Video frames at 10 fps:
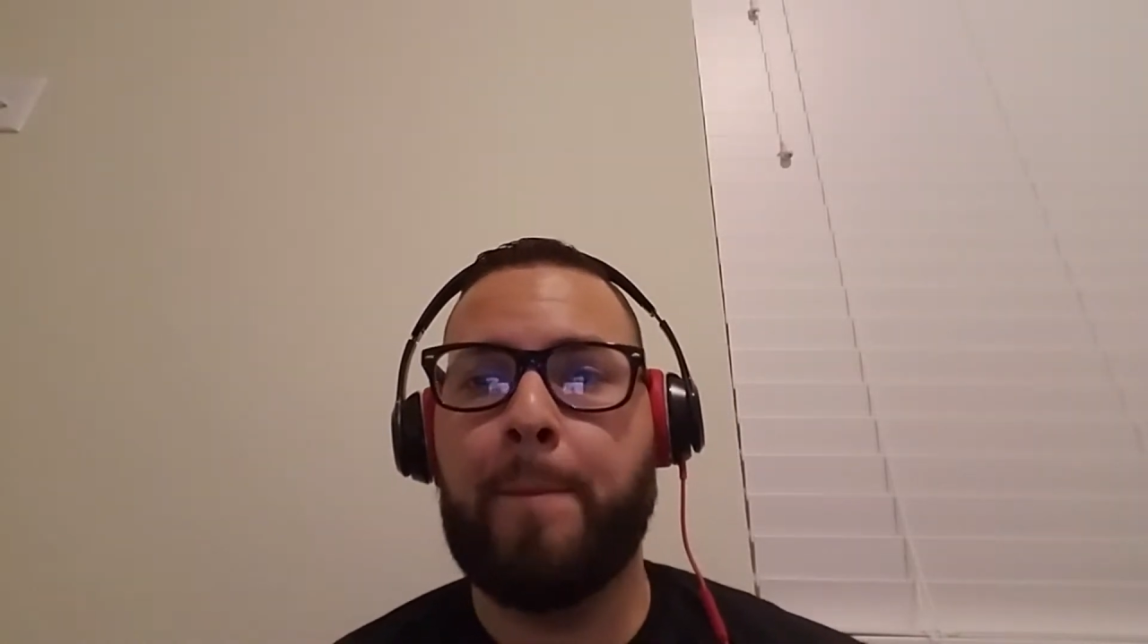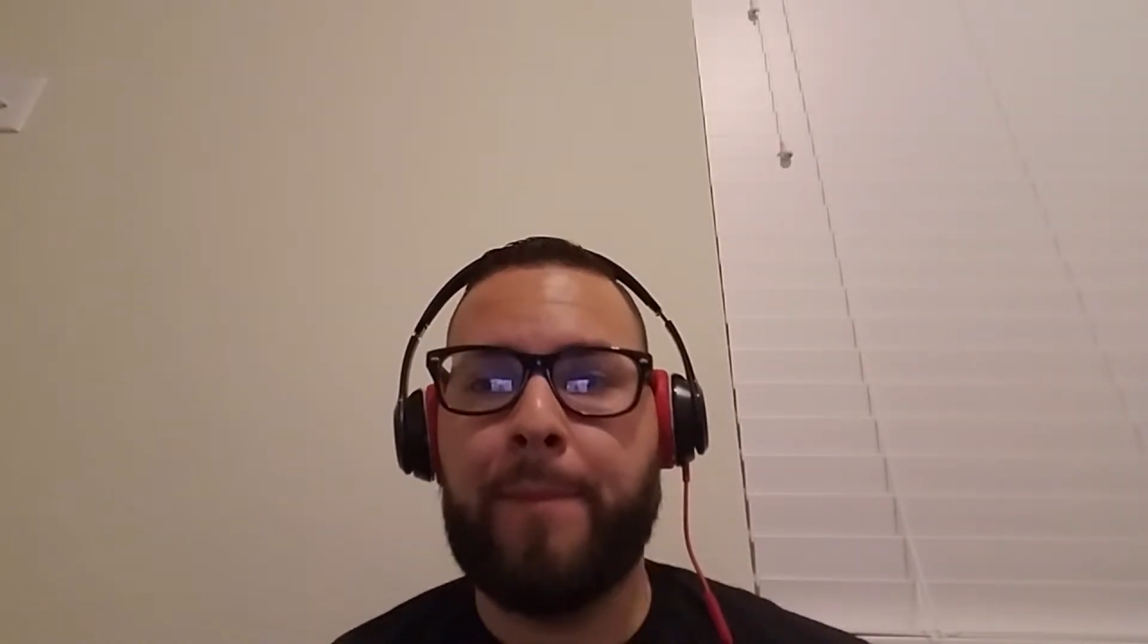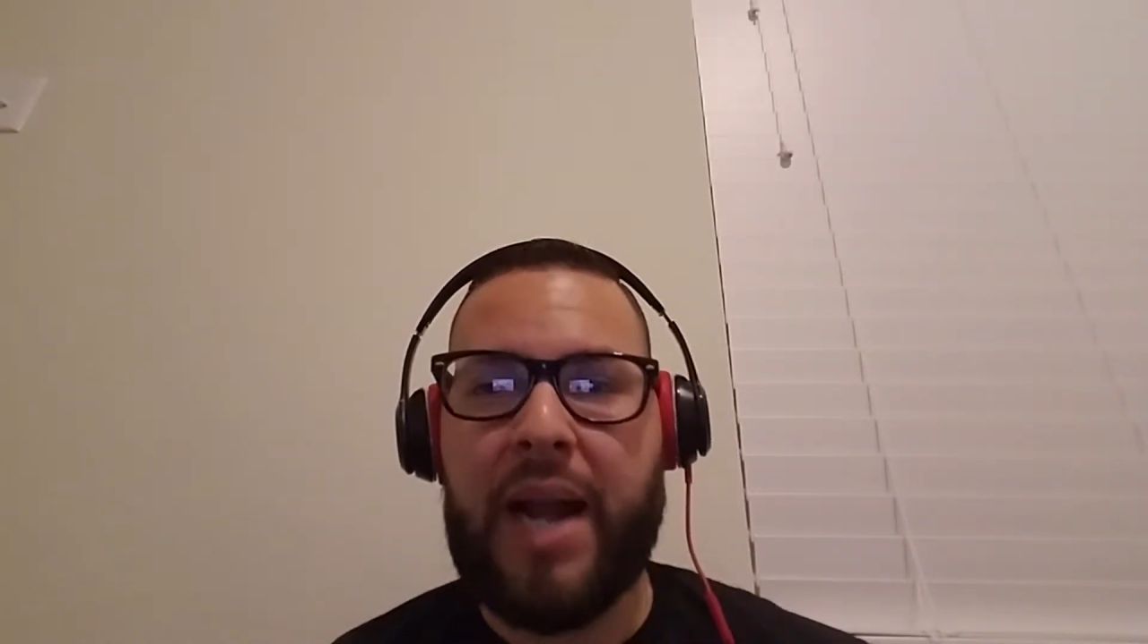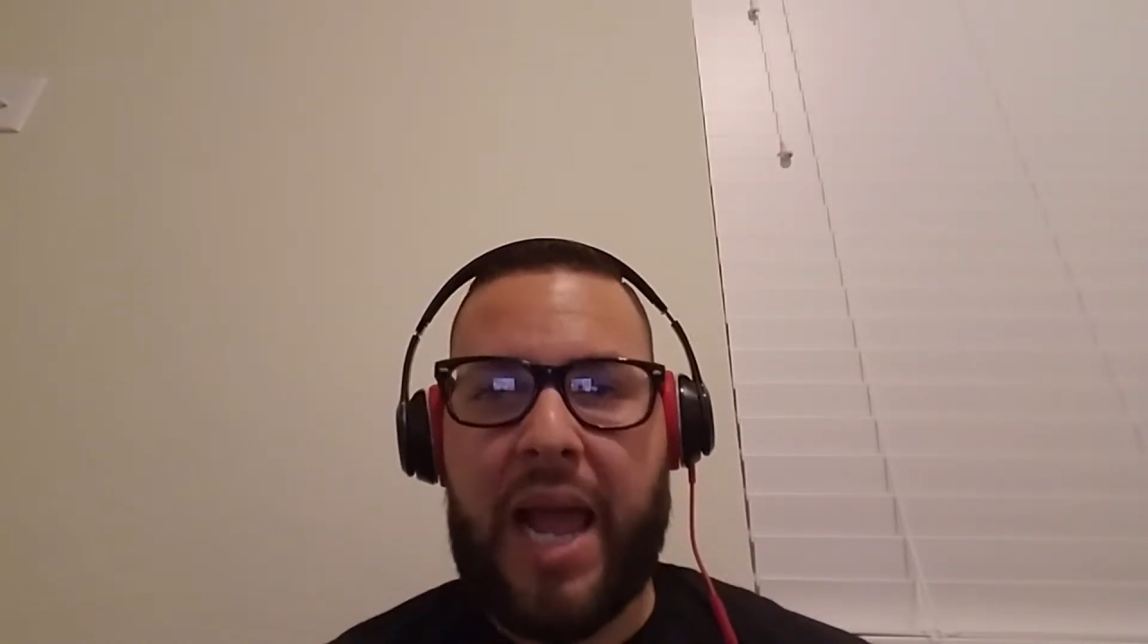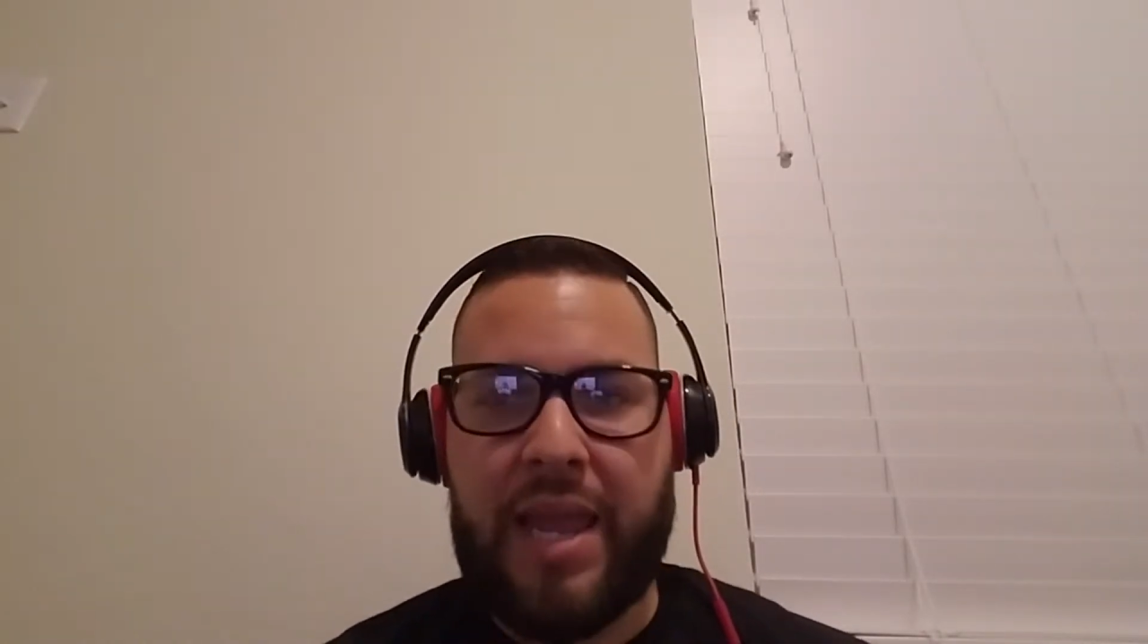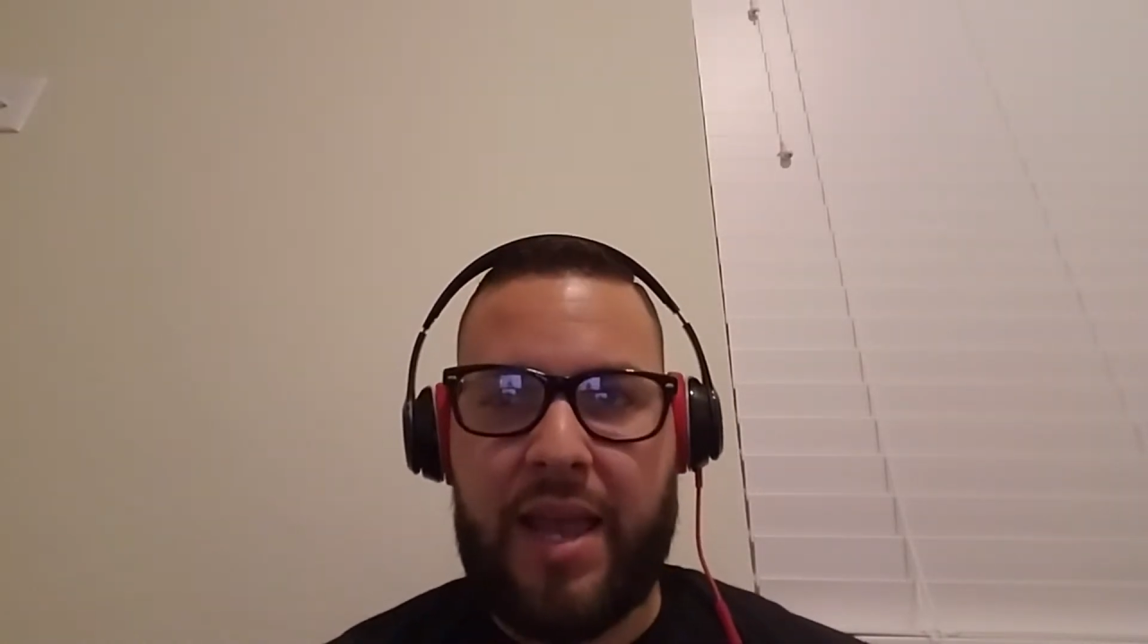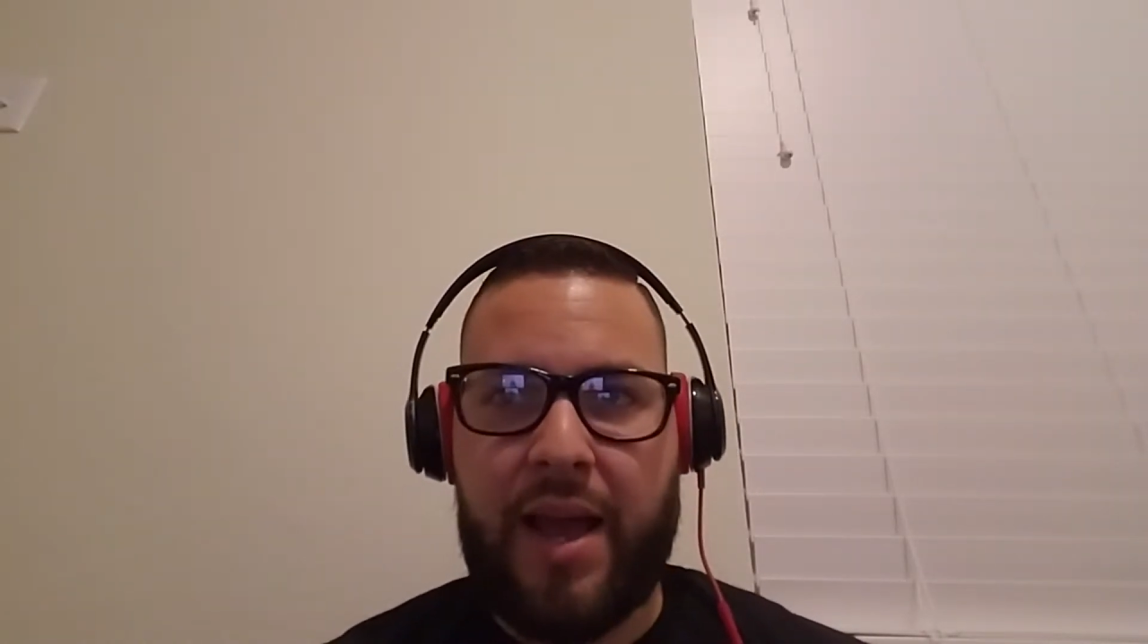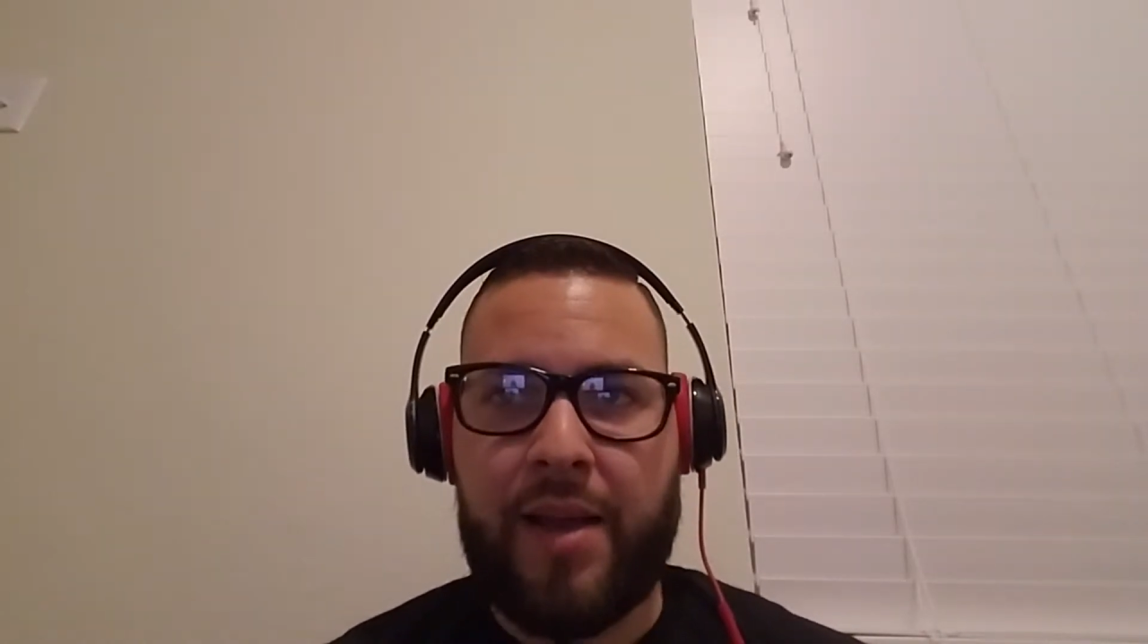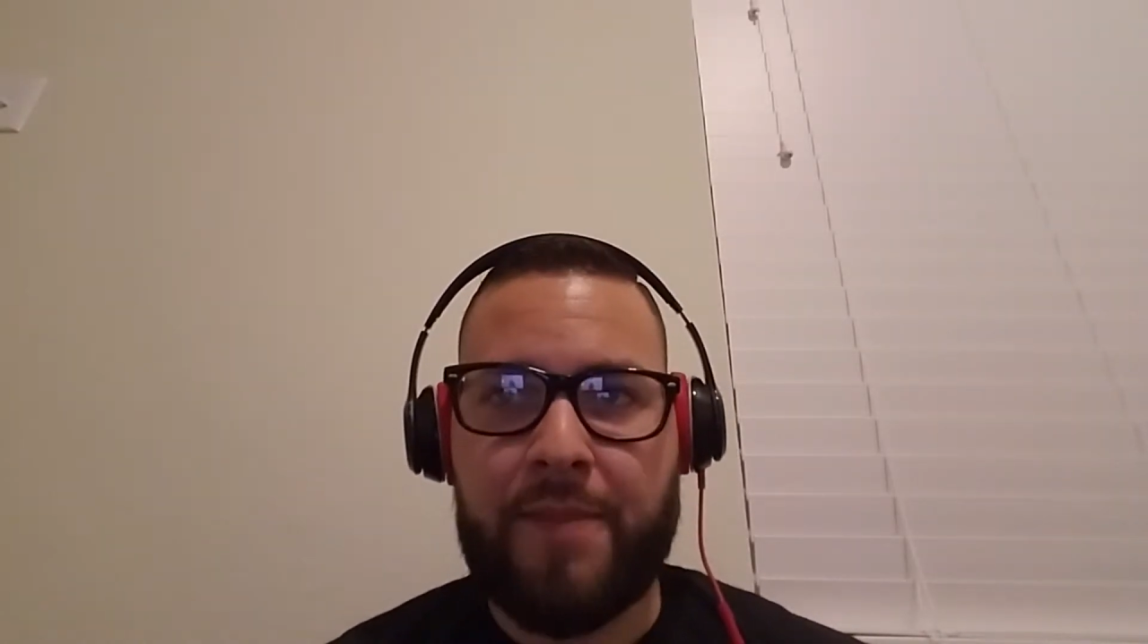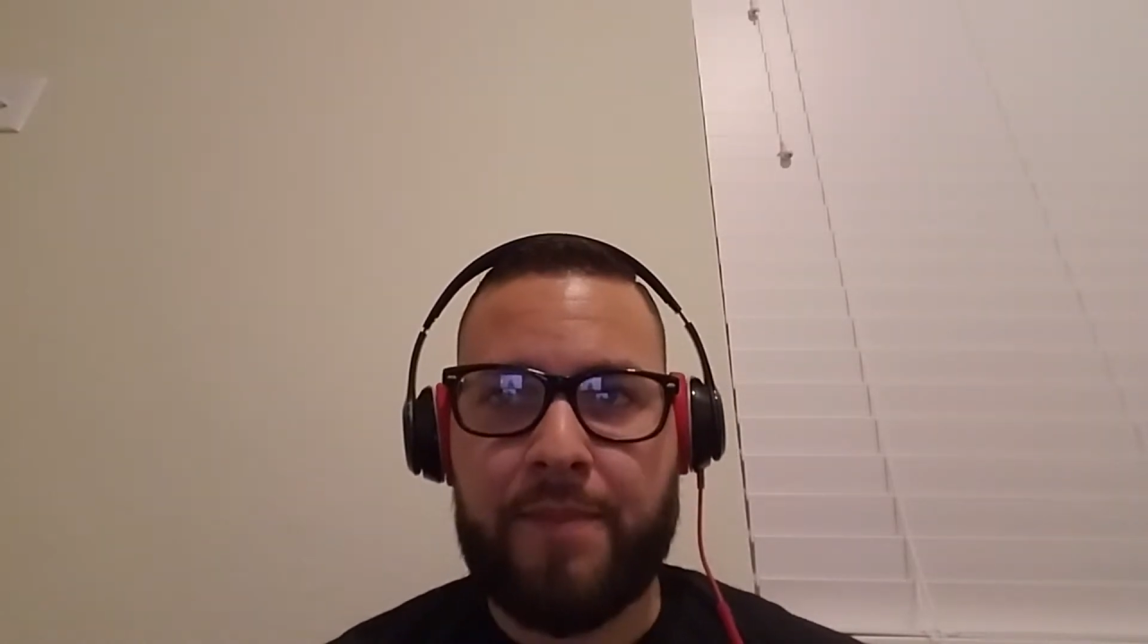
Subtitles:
playa,